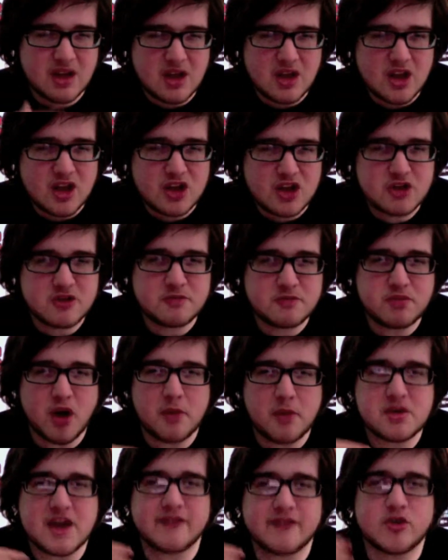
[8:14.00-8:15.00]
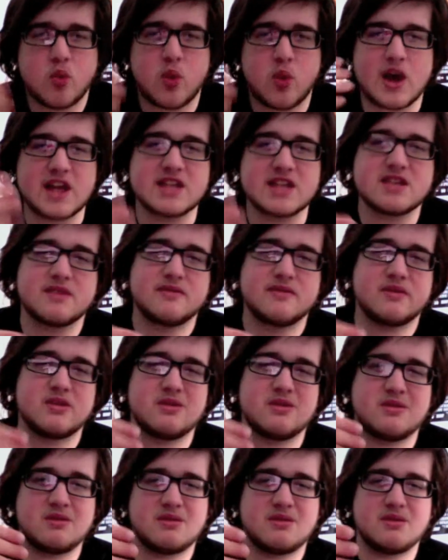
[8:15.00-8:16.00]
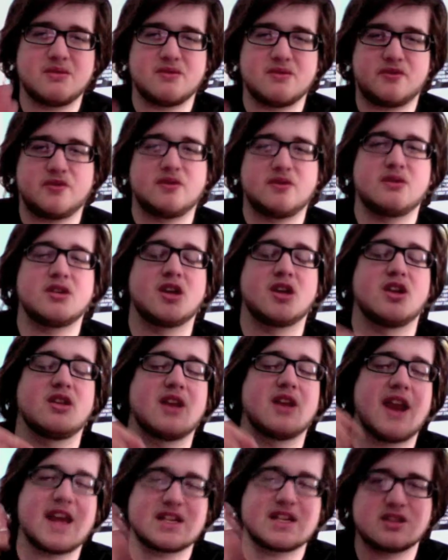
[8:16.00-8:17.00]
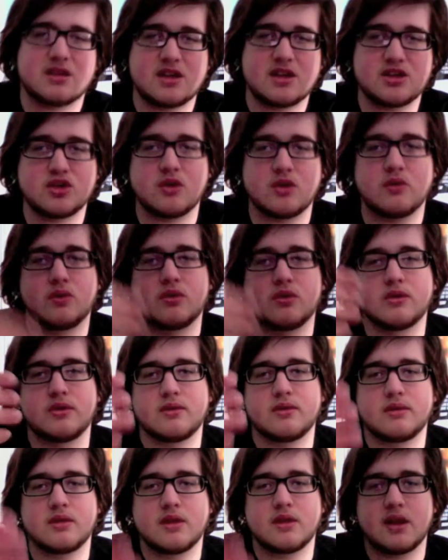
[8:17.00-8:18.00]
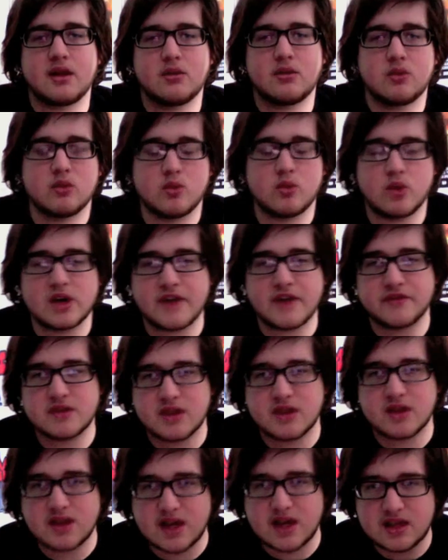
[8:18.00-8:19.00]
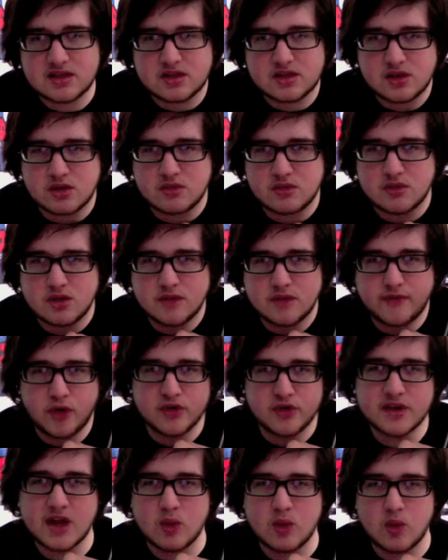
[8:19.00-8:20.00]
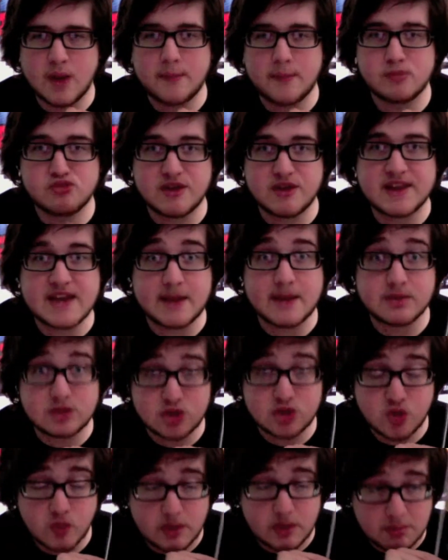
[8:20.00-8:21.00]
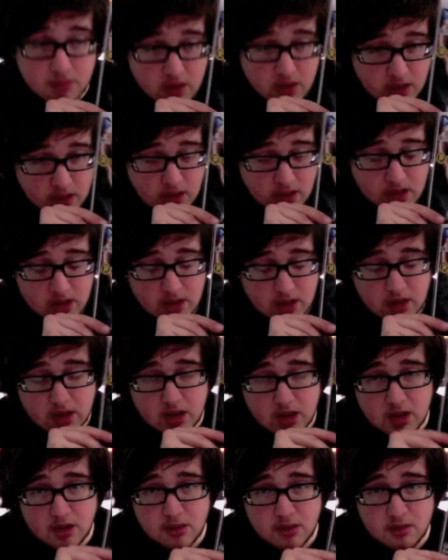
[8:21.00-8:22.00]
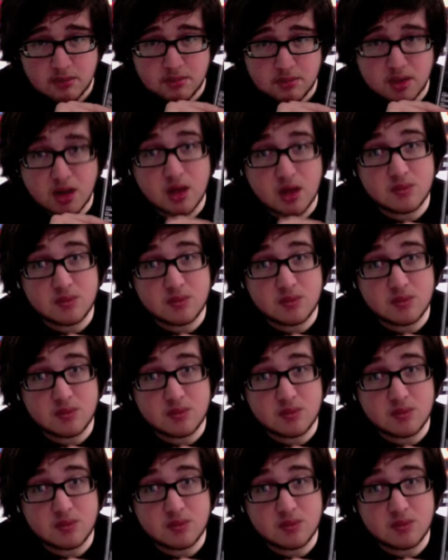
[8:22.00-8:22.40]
you probably have to wait for the next issue or the one after that to find out what really happened to him. But